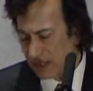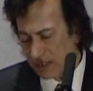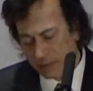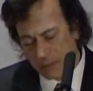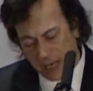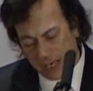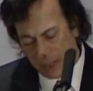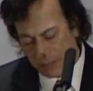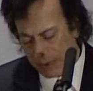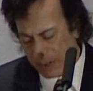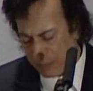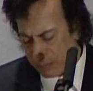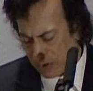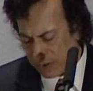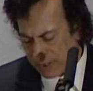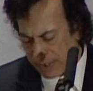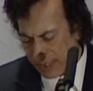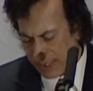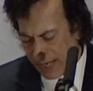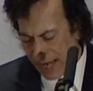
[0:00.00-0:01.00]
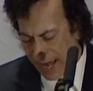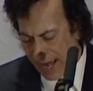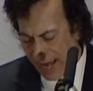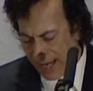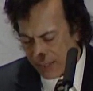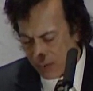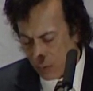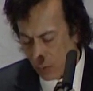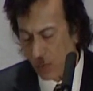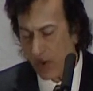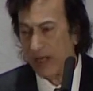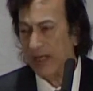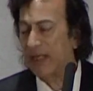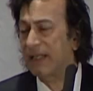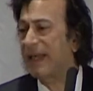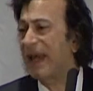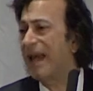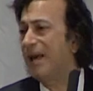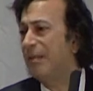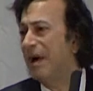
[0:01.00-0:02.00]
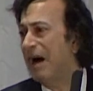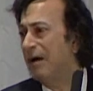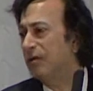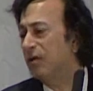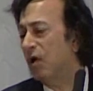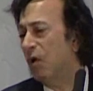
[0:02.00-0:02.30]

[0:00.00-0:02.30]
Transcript: as many people did, and when it came out,